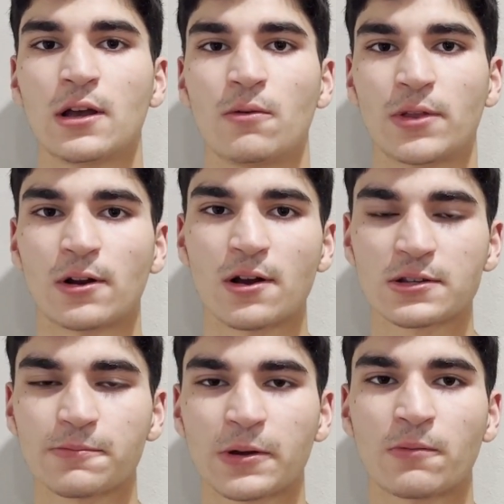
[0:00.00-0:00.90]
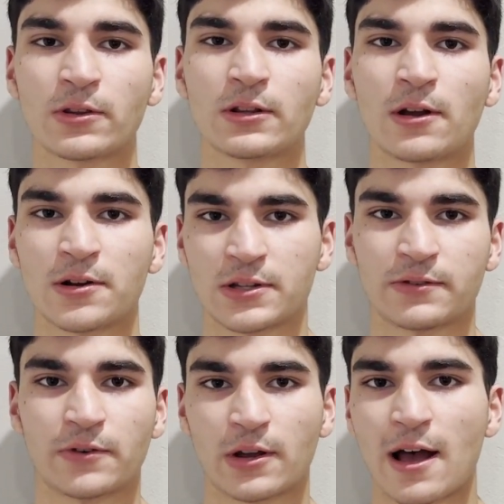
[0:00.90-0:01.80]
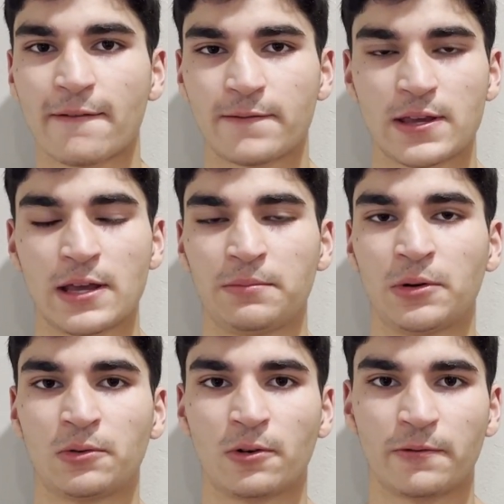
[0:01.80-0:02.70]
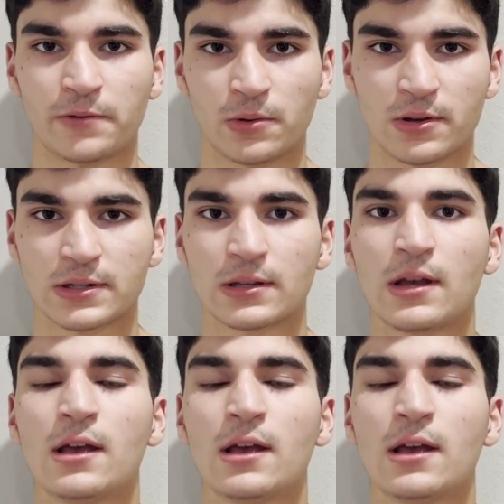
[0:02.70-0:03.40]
with it also being one of the largest for coffee and mineral fuels.